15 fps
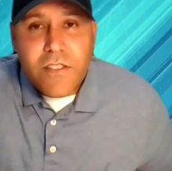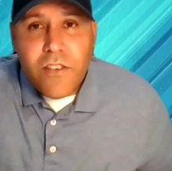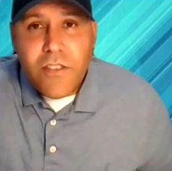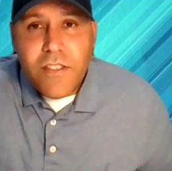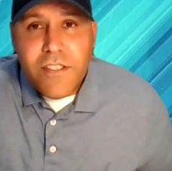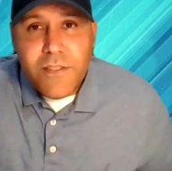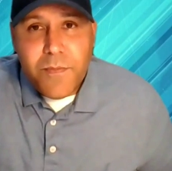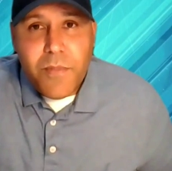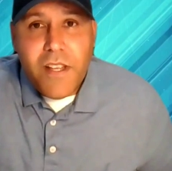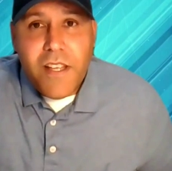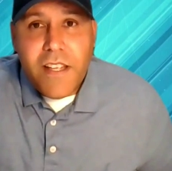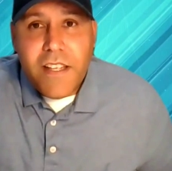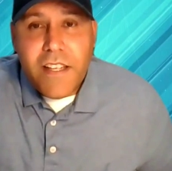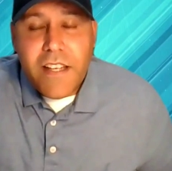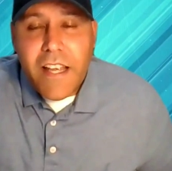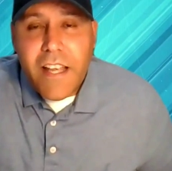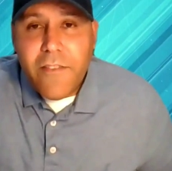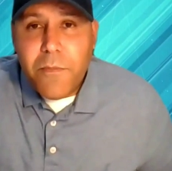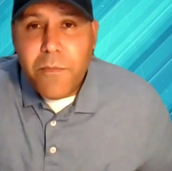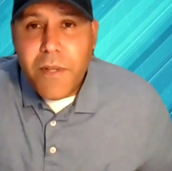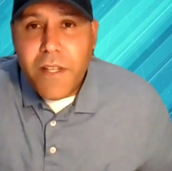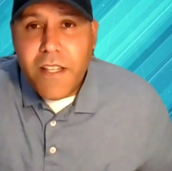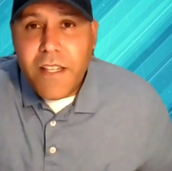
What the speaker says: on this planet have been